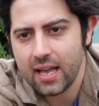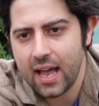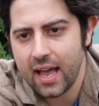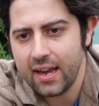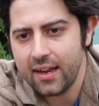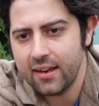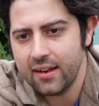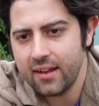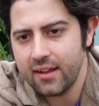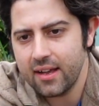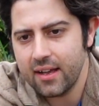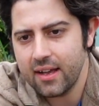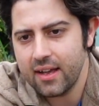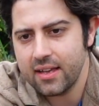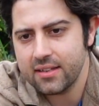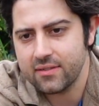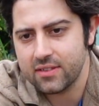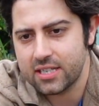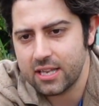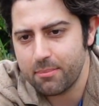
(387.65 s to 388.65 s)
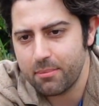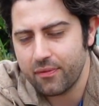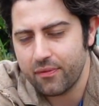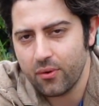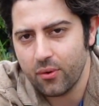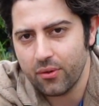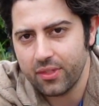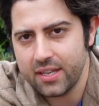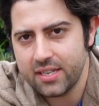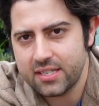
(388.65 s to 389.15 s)
And as I said
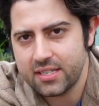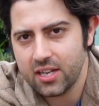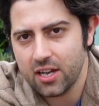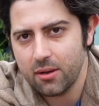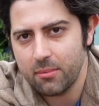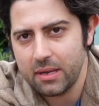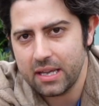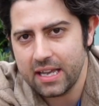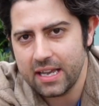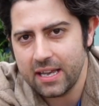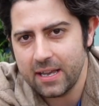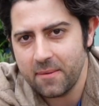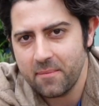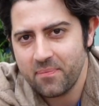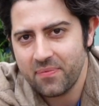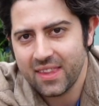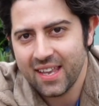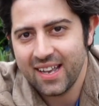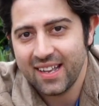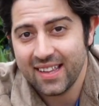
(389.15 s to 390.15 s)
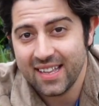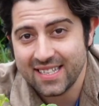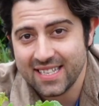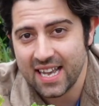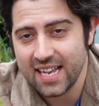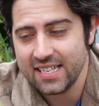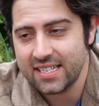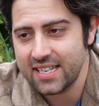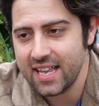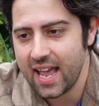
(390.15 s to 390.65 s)
before, this time of year, they
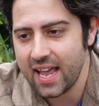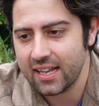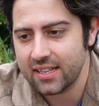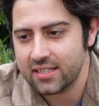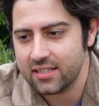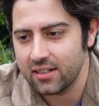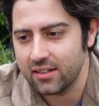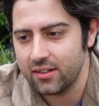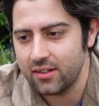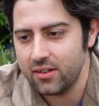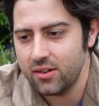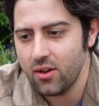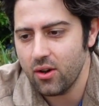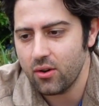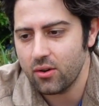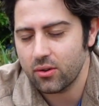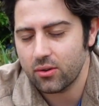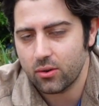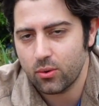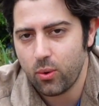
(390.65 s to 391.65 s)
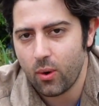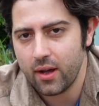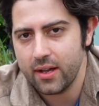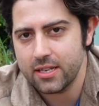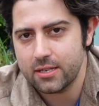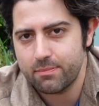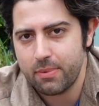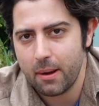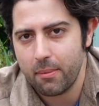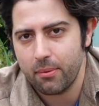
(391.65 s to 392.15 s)
taste excellent. Not quite
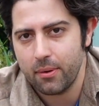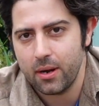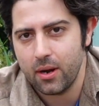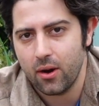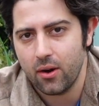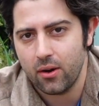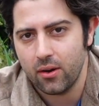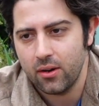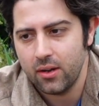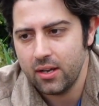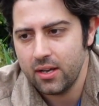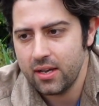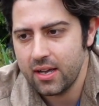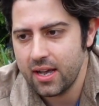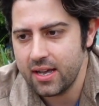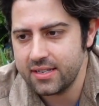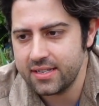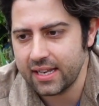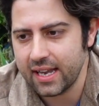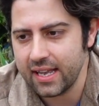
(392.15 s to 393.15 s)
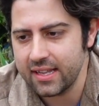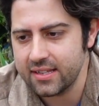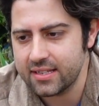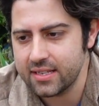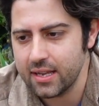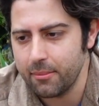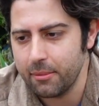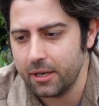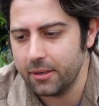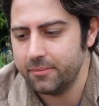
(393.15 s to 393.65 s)
as peppery and hot as you get in
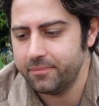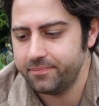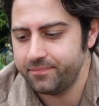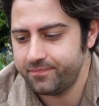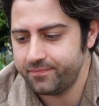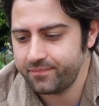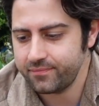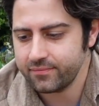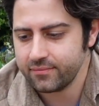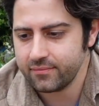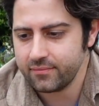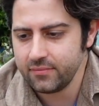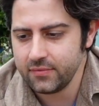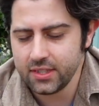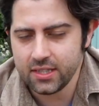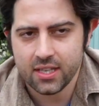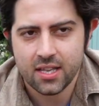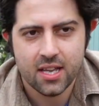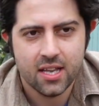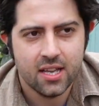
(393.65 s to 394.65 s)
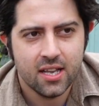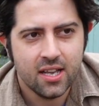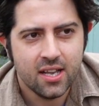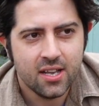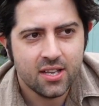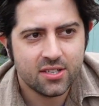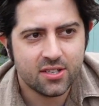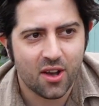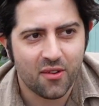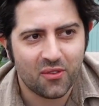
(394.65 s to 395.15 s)
summer.
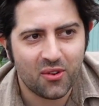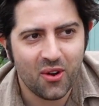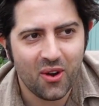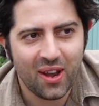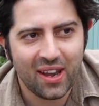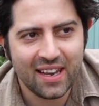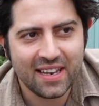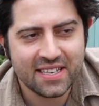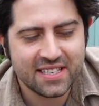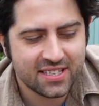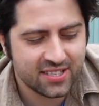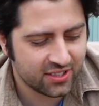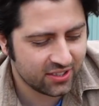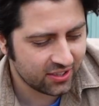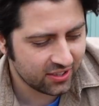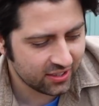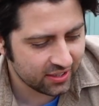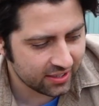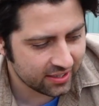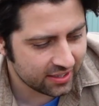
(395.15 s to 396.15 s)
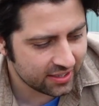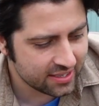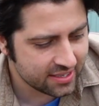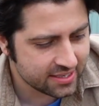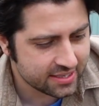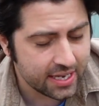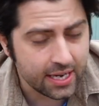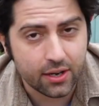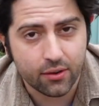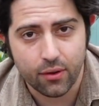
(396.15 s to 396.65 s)
So I've got a little
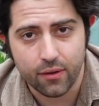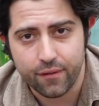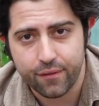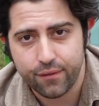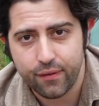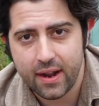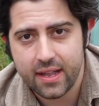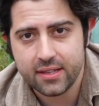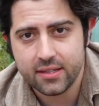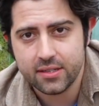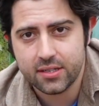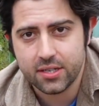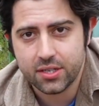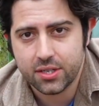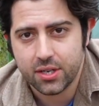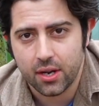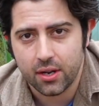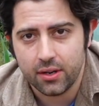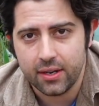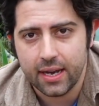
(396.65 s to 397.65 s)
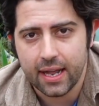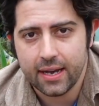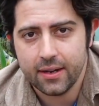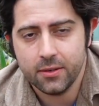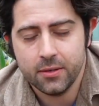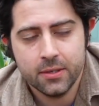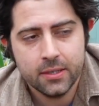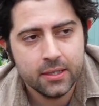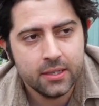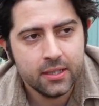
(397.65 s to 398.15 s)
secret friend to show you now.